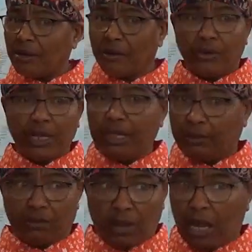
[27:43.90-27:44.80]
You
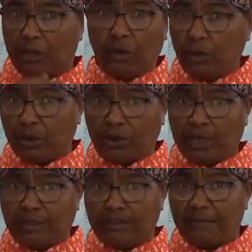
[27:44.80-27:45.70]
need, I know you don't
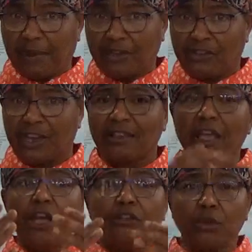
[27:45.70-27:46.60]
need to see my chest.
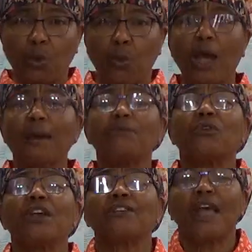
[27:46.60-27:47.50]
So the way I'm
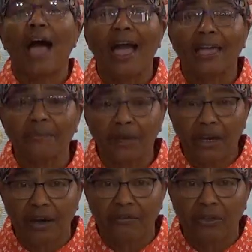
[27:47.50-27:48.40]
dressed, I am
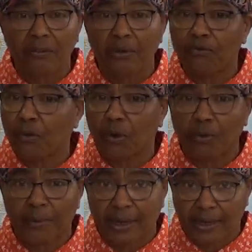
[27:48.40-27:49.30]
covered before
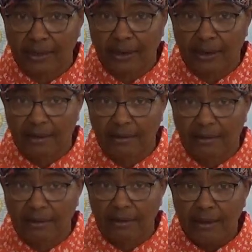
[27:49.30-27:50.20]
Almighty Yah.
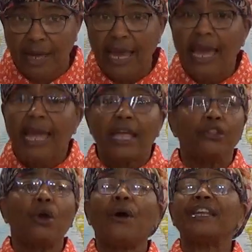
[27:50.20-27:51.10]

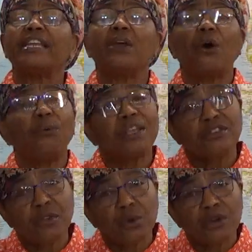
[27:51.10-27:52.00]
No, I didn't
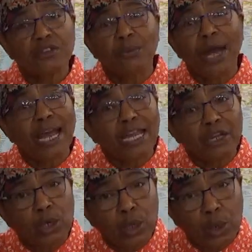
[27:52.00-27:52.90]
always know this. Why I had
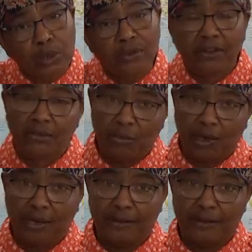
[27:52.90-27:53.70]
to learn this way.